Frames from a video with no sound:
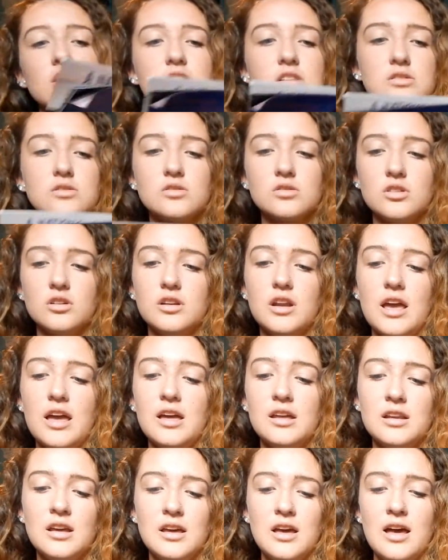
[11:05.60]
this was good,
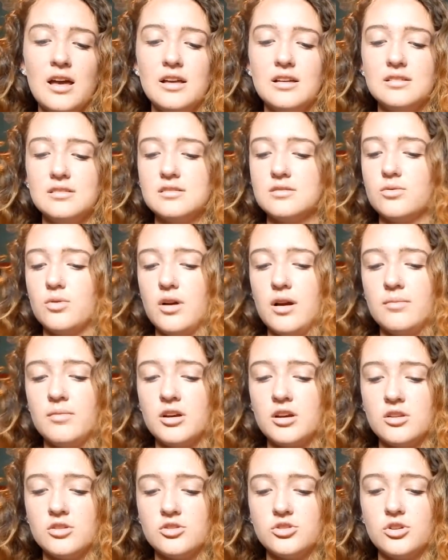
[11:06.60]
and it has, well, I'm not
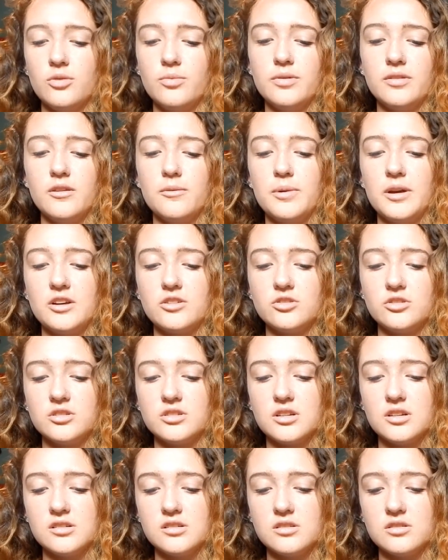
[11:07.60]
going to show the pictures
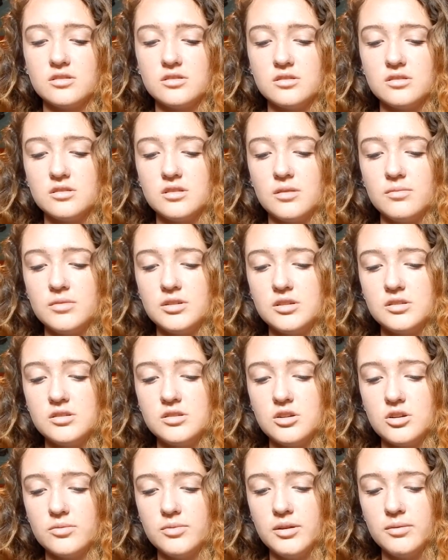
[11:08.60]
because there's some
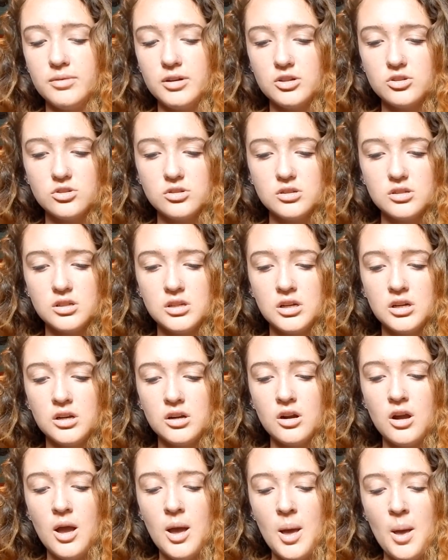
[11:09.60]
disturbing pictures in here,
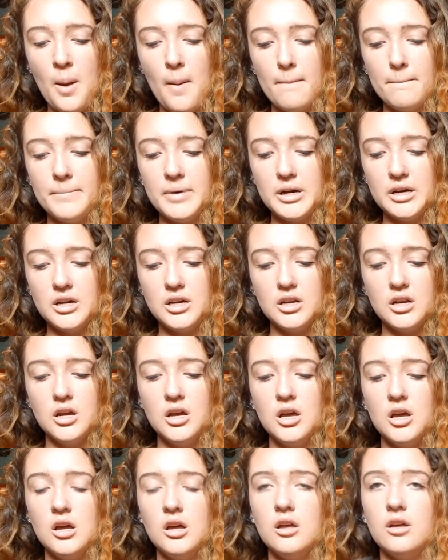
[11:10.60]
but
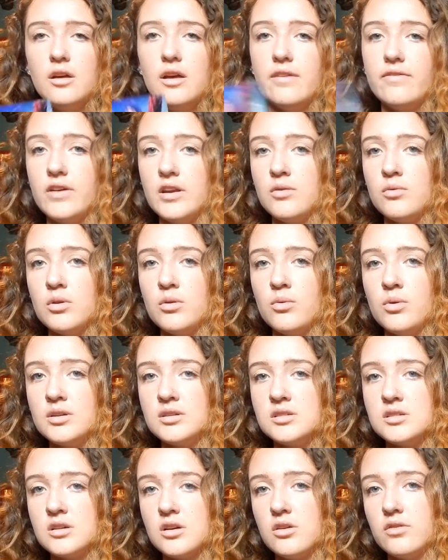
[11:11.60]
if anyone
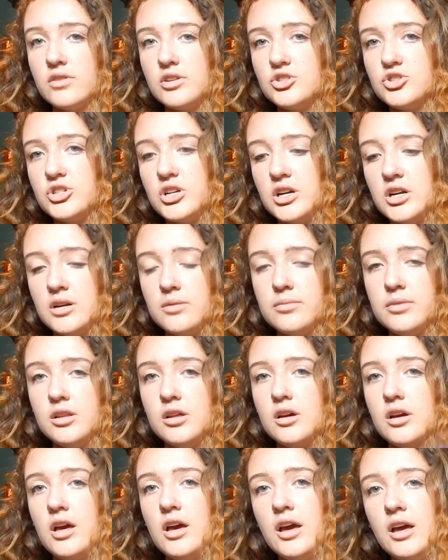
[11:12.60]
wants to go vegetarian, I'll be
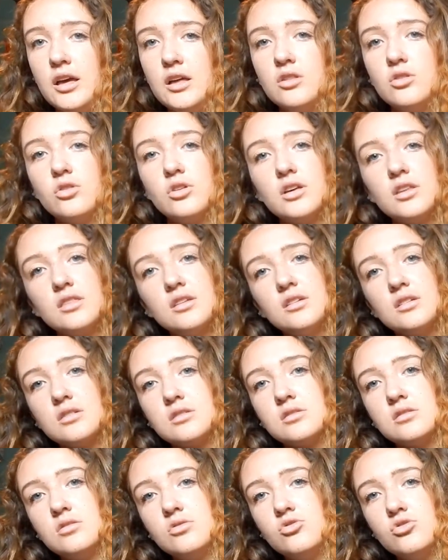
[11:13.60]
like, hey, look at
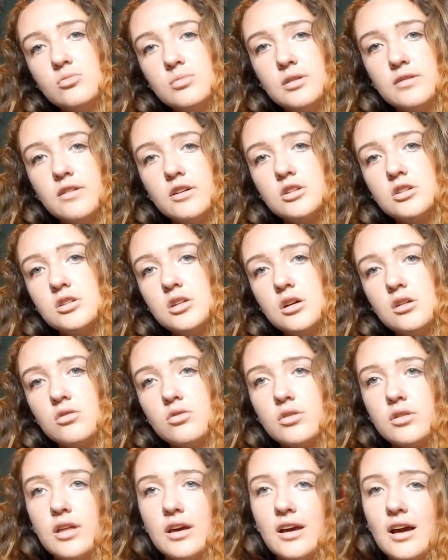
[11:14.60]
this, you should be a vegetarian, or,
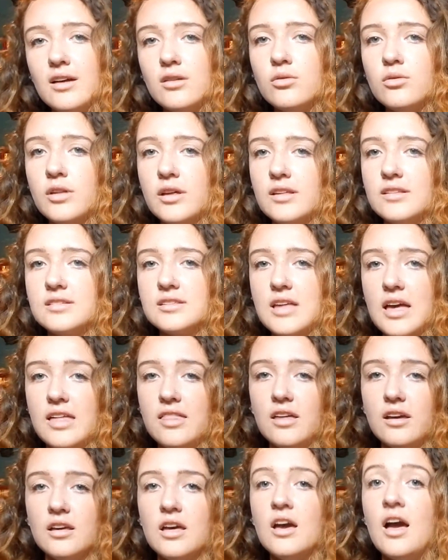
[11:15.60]
like, I don't, like, say, like,